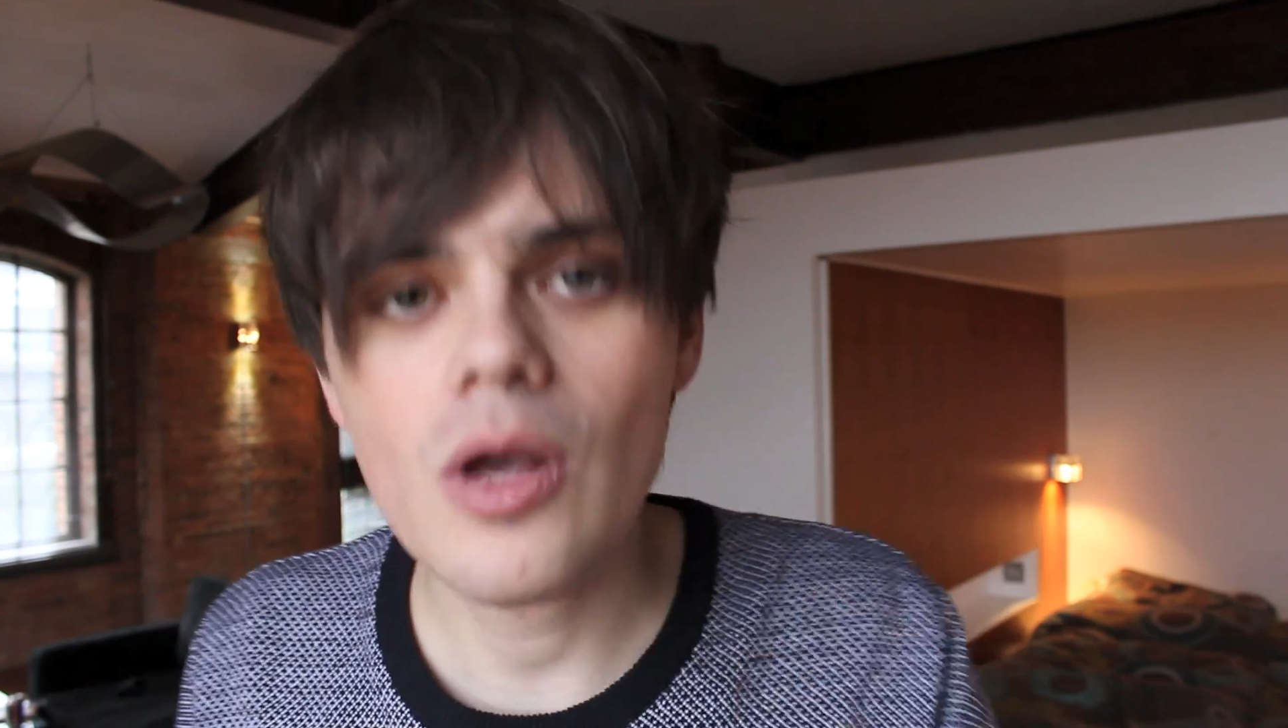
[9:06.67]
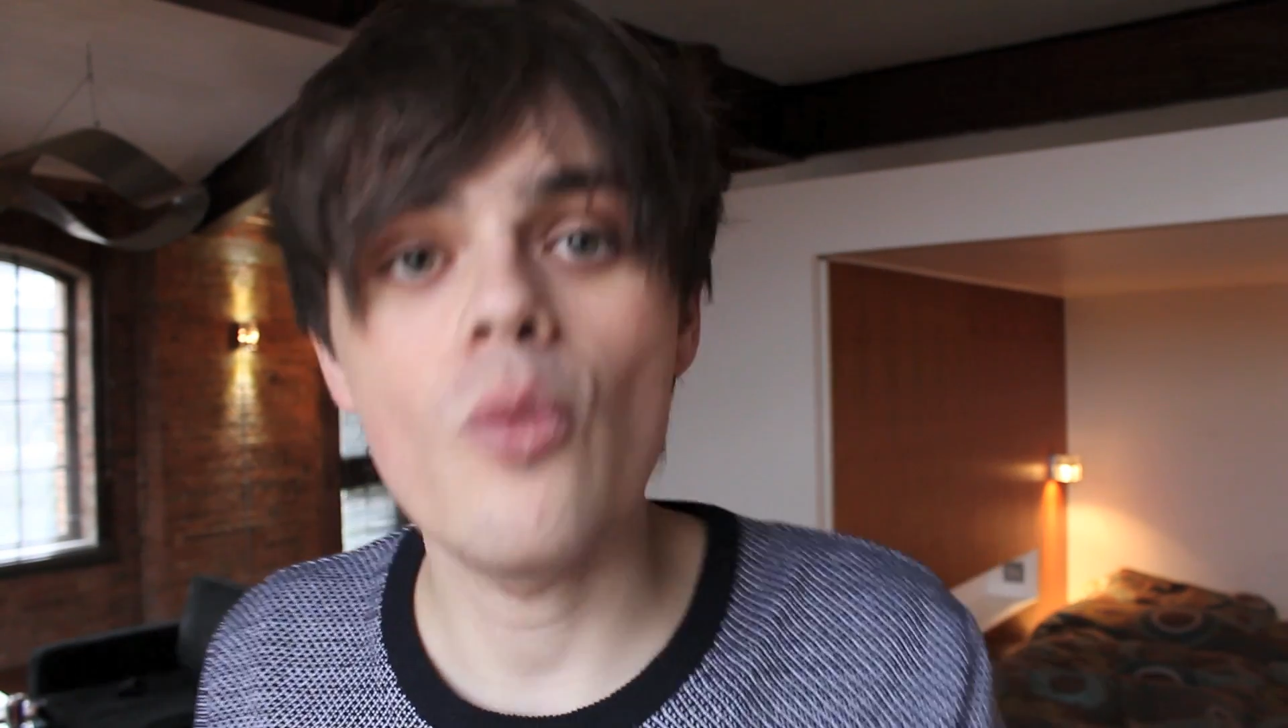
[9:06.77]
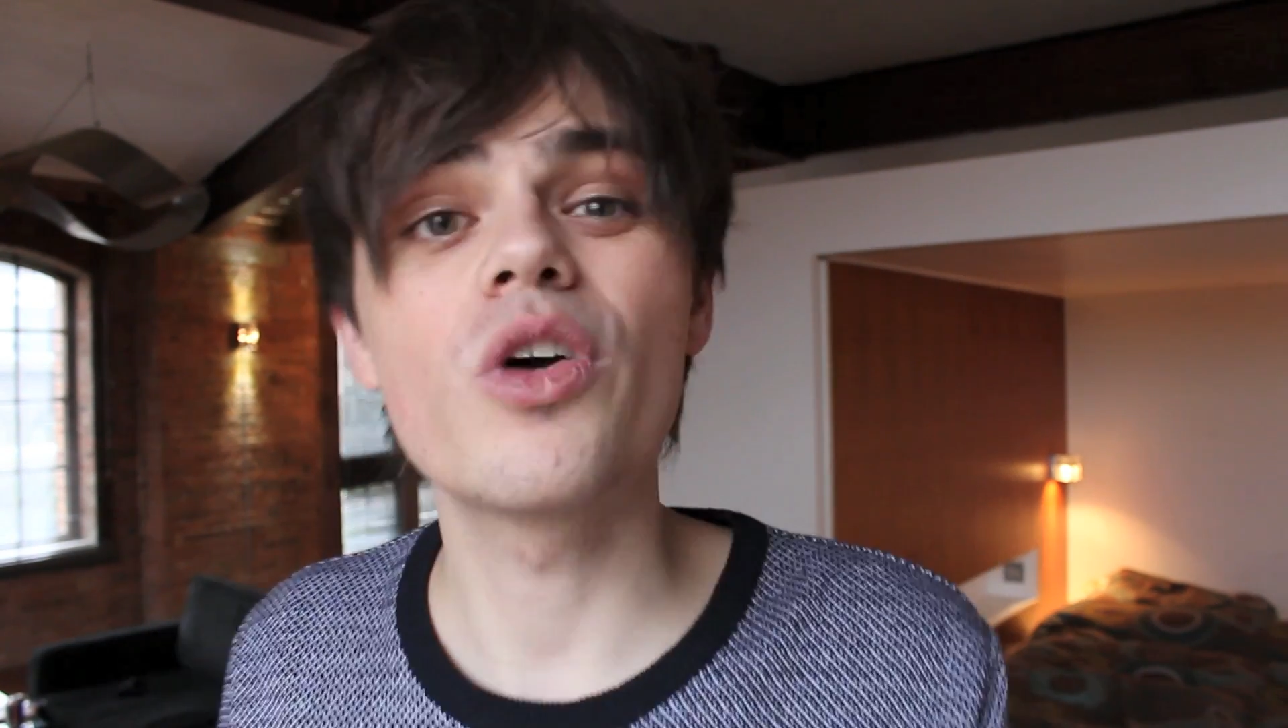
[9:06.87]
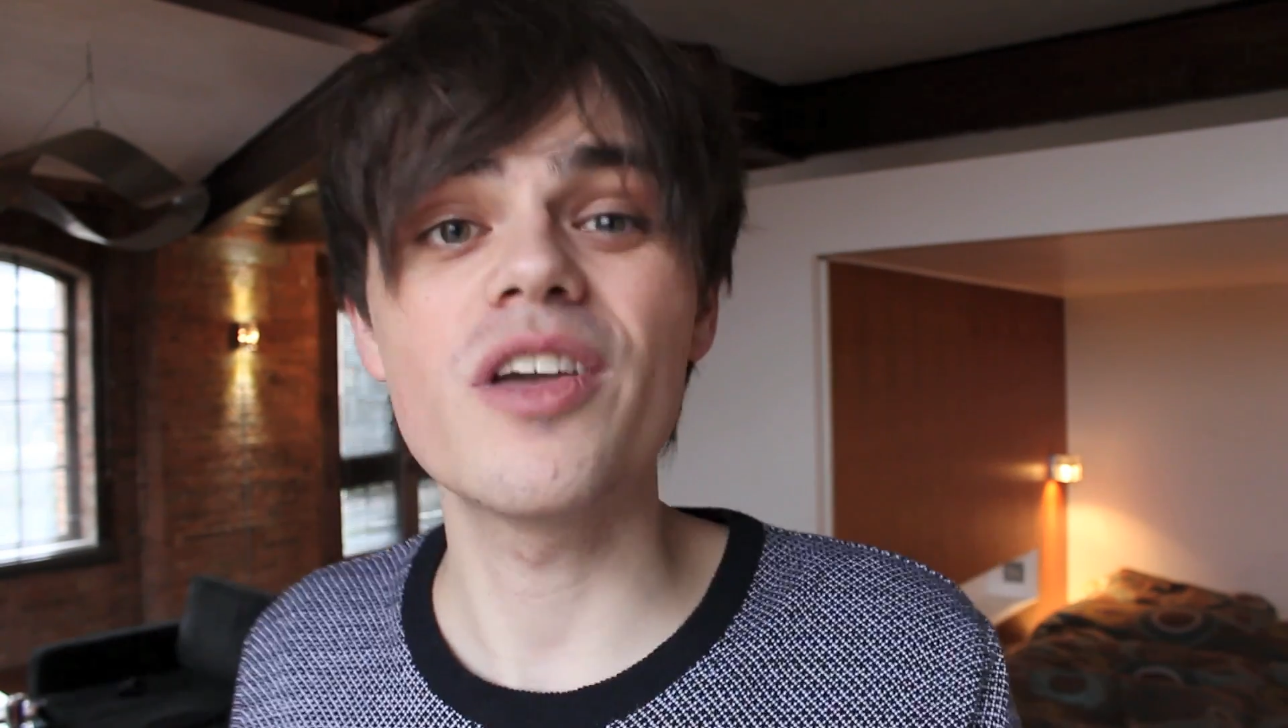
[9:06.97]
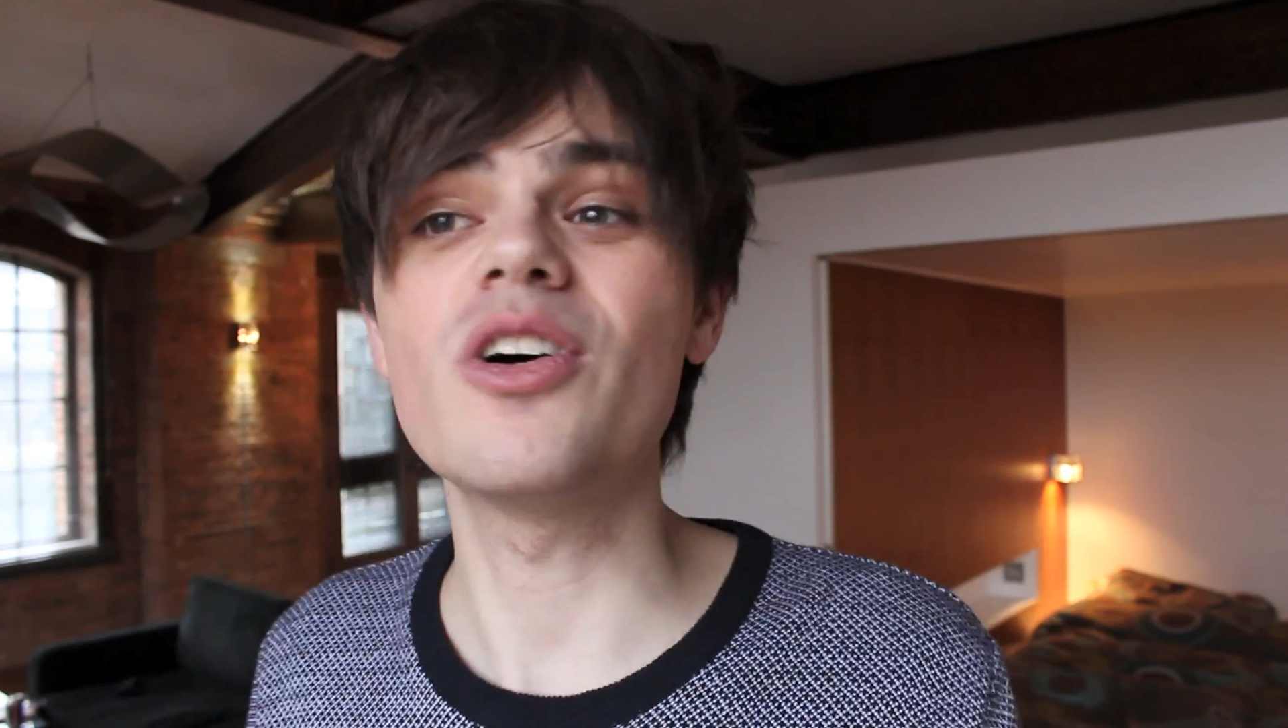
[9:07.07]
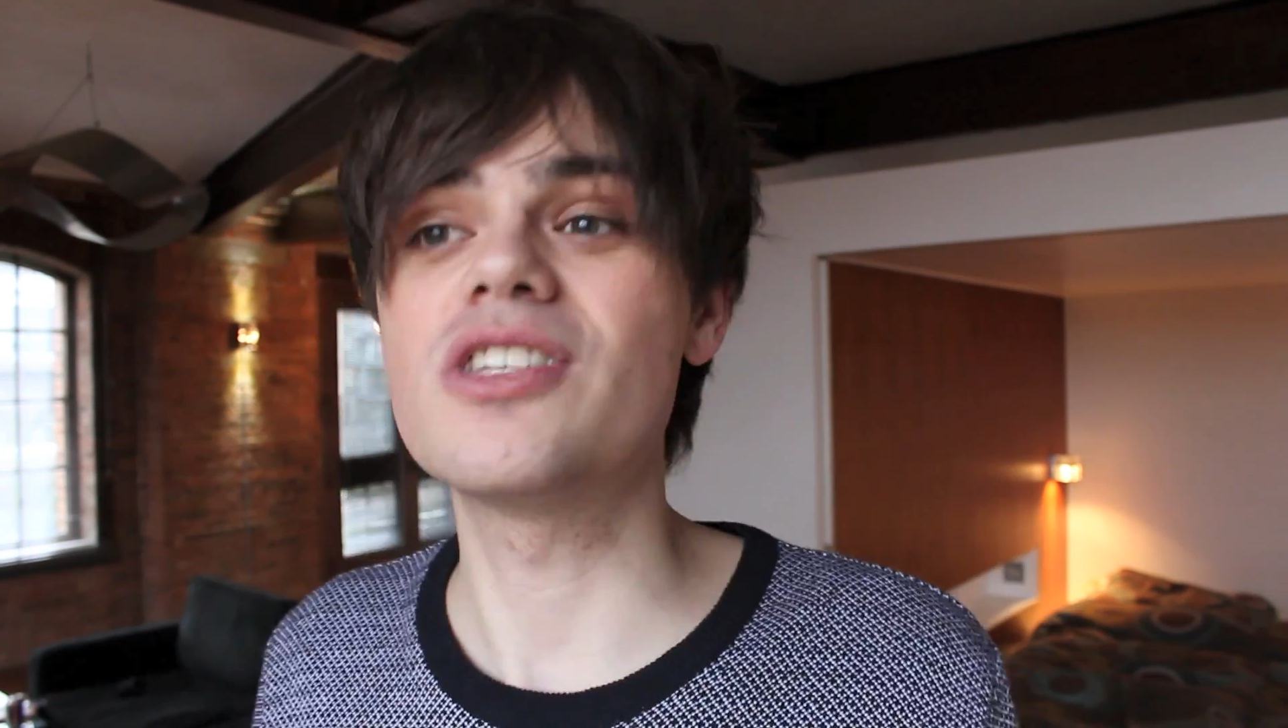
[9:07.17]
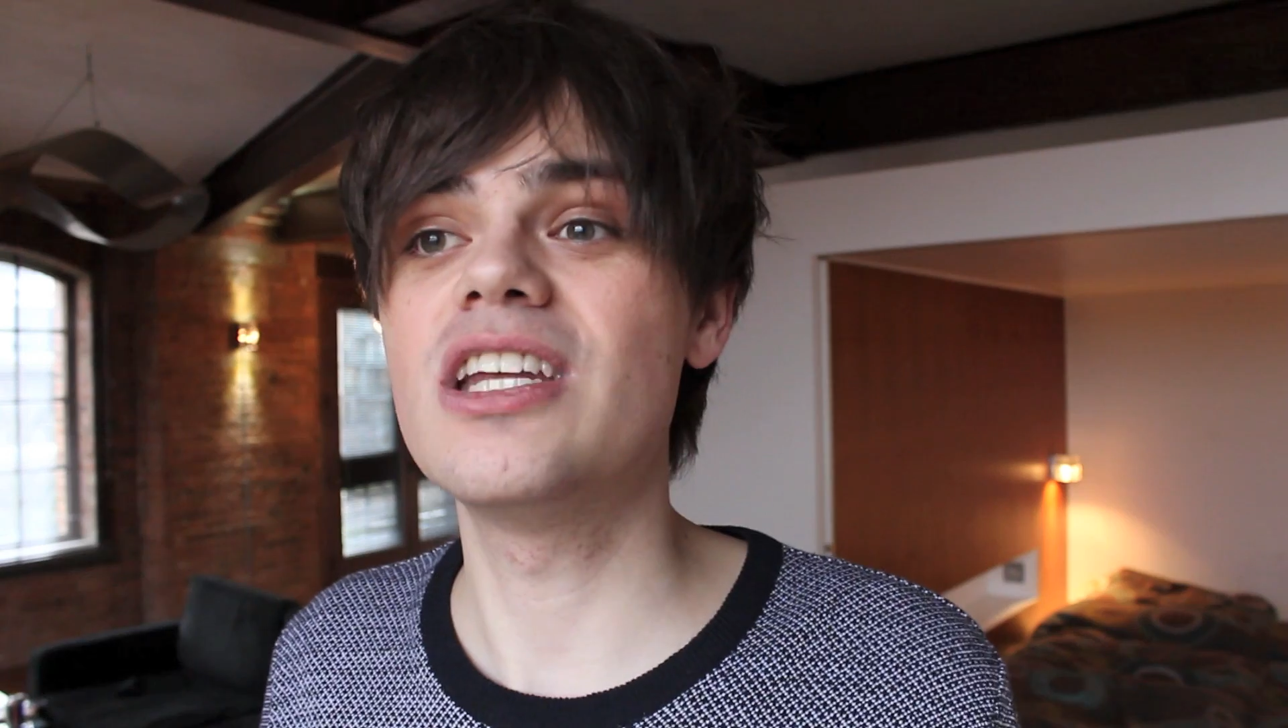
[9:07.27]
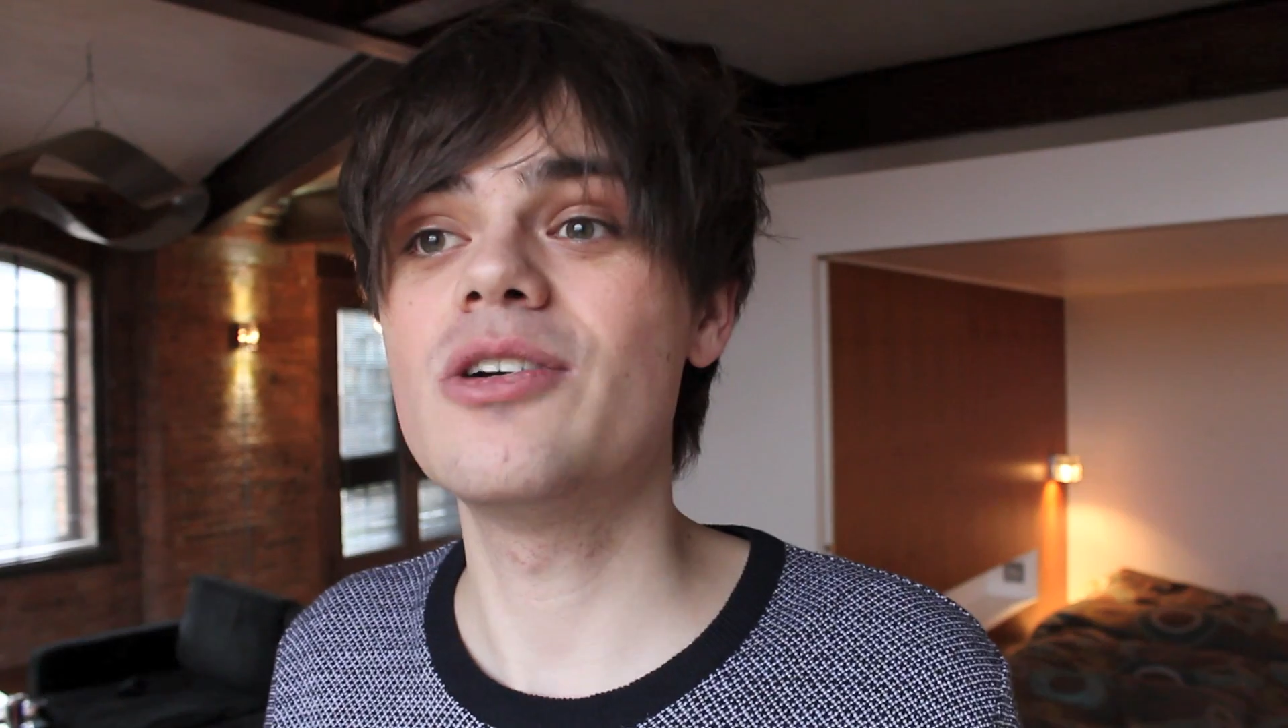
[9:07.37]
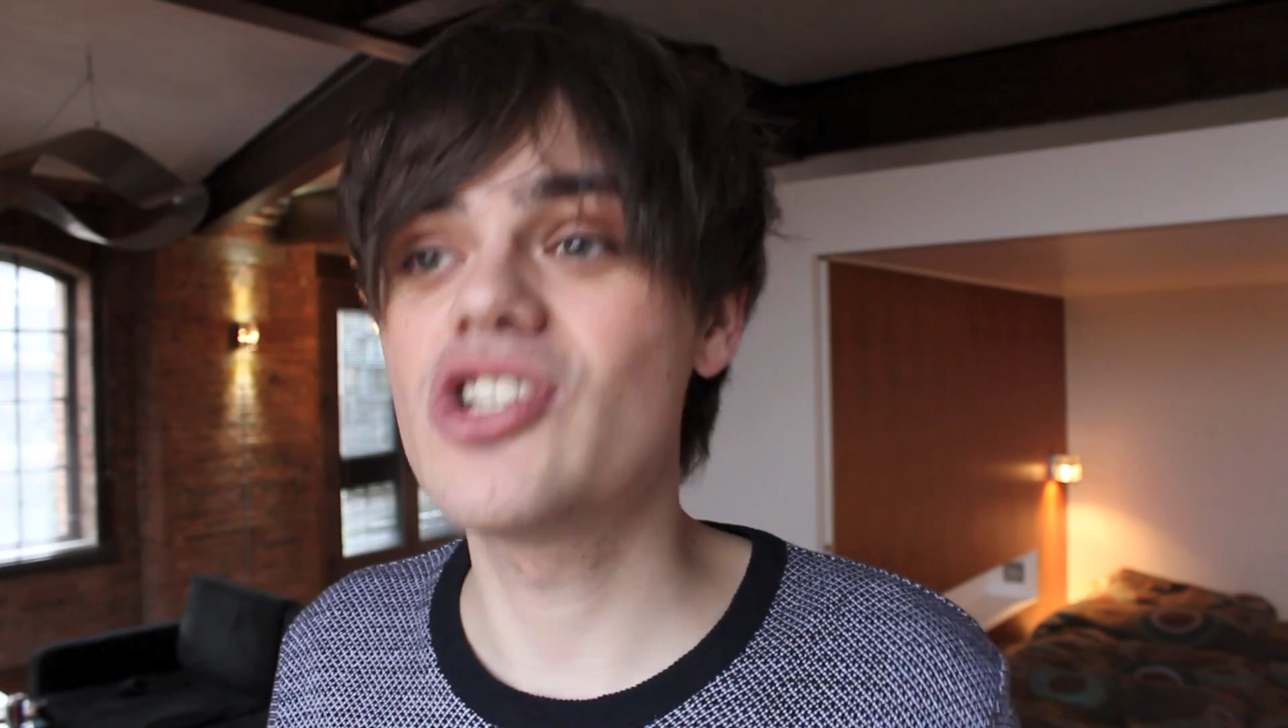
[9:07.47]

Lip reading: what you've got to do